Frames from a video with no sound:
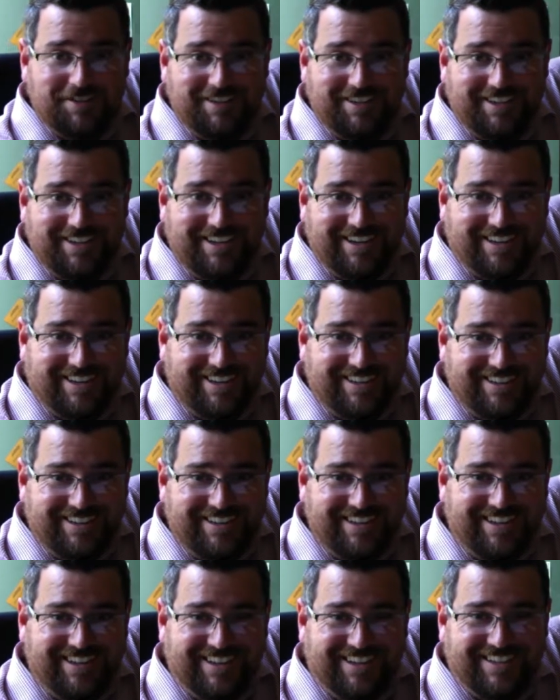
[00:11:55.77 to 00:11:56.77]
here.
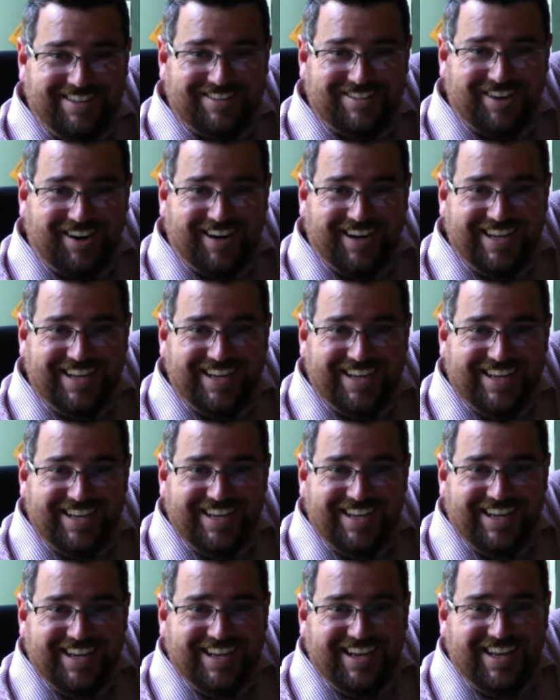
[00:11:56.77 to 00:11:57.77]
Sorry.
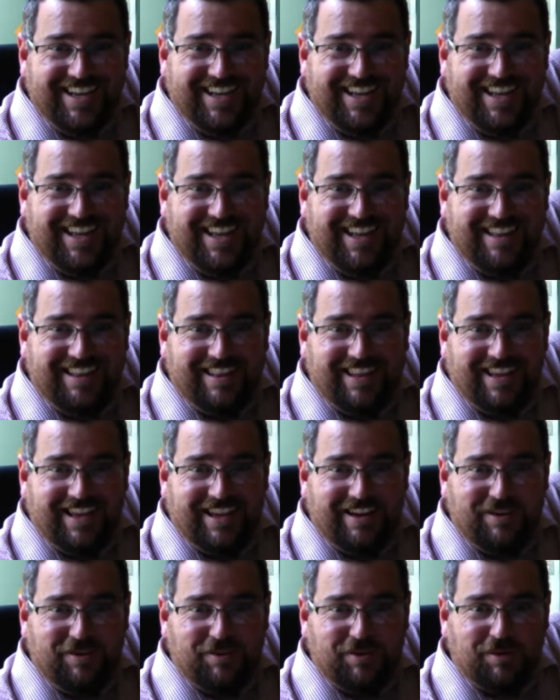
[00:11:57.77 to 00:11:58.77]
And
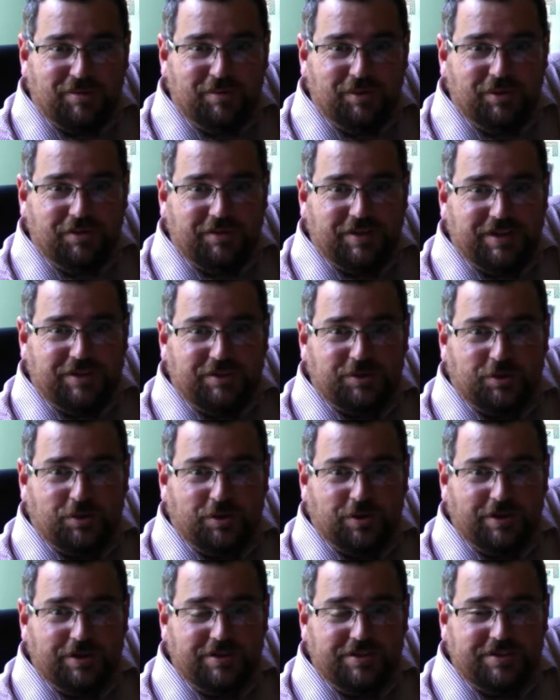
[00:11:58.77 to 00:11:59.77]
then we're moving
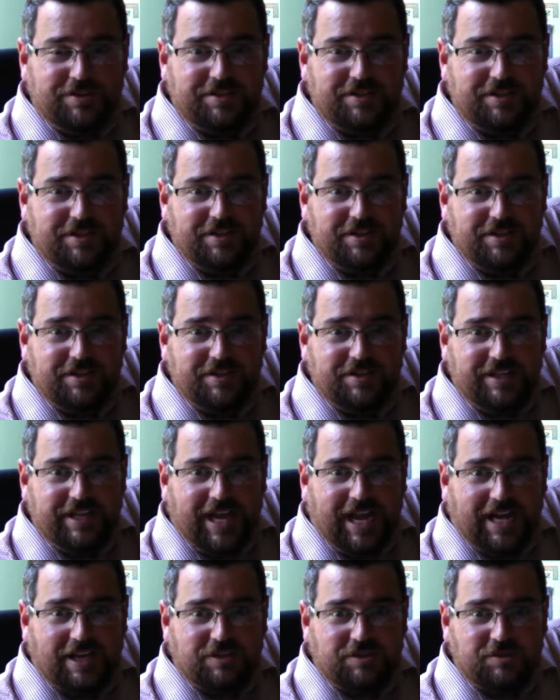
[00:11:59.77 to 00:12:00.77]
towards the
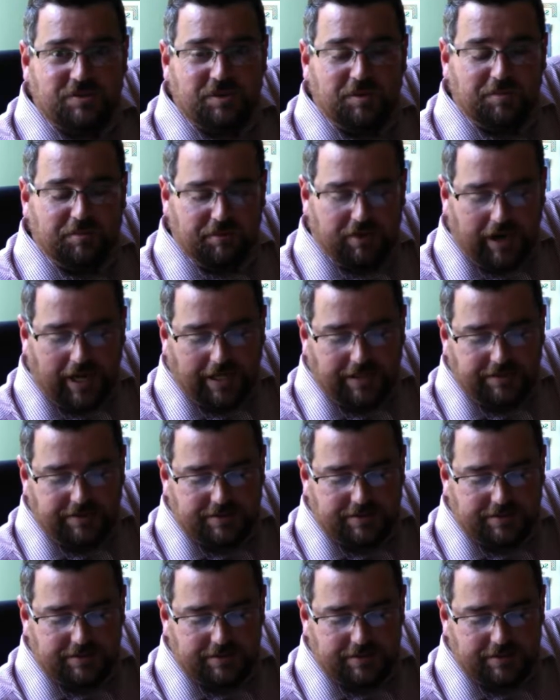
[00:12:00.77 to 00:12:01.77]
actual
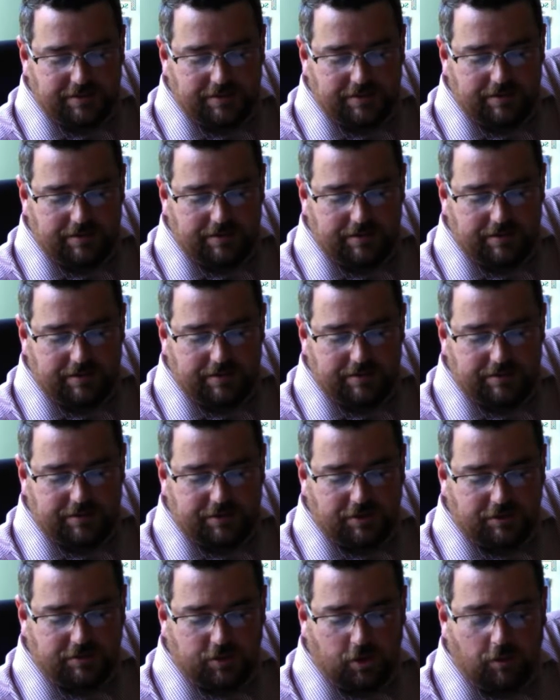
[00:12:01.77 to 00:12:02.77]
price.
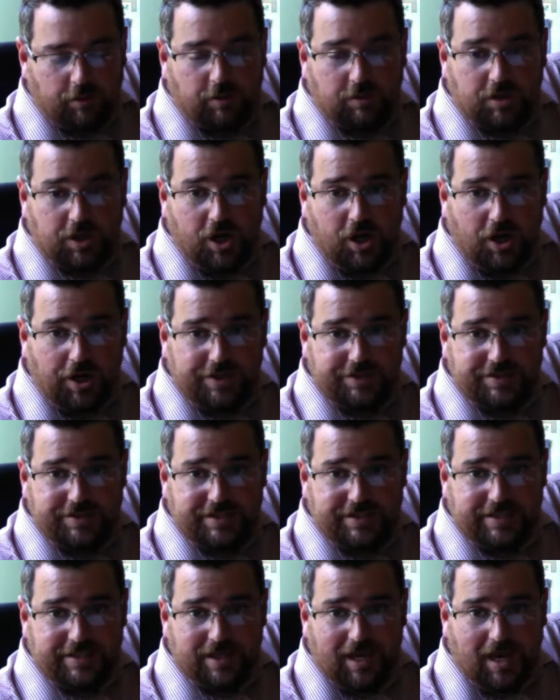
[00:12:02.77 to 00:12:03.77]
So total cost
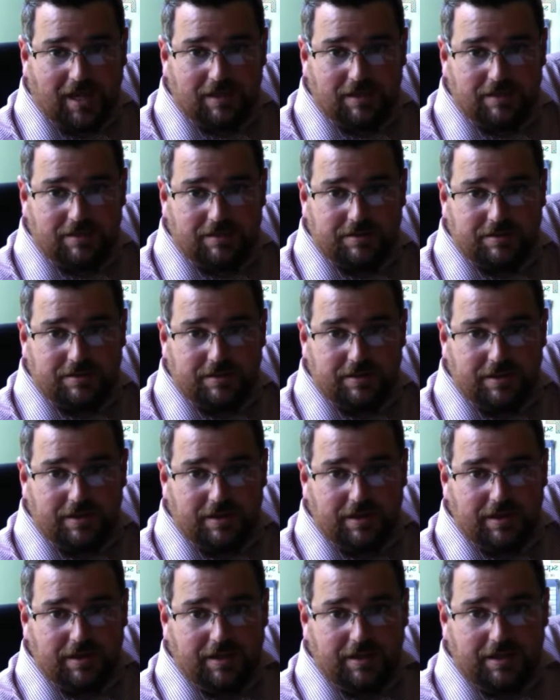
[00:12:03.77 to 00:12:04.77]
in dollars.
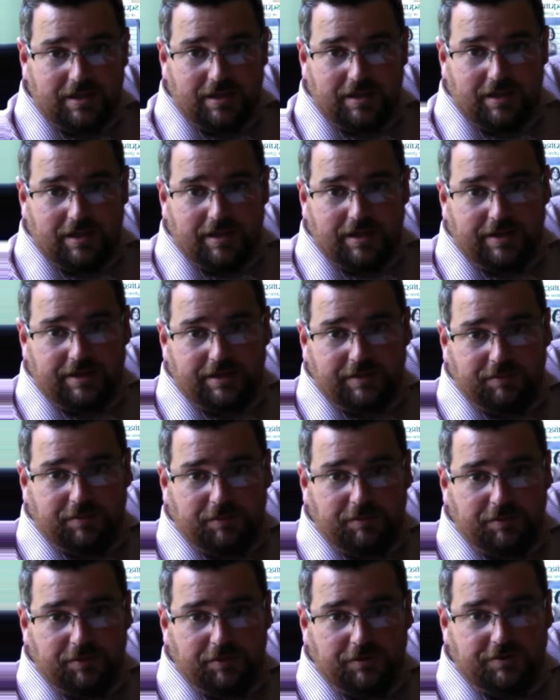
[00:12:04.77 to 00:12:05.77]
And then we
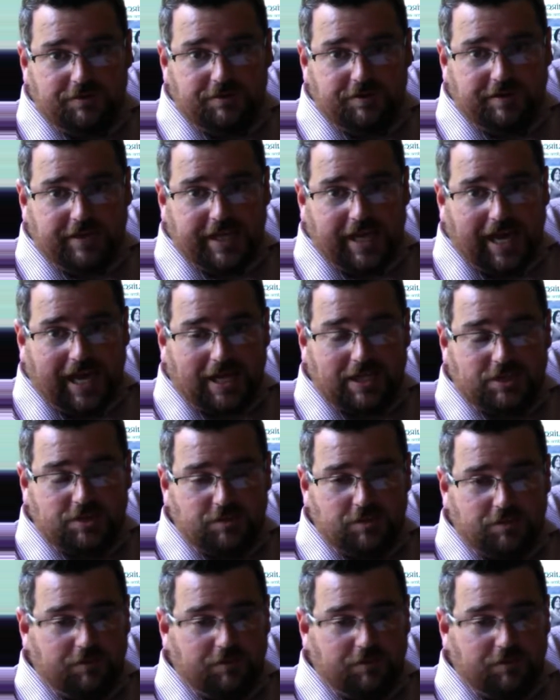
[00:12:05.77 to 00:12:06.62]
move to the actual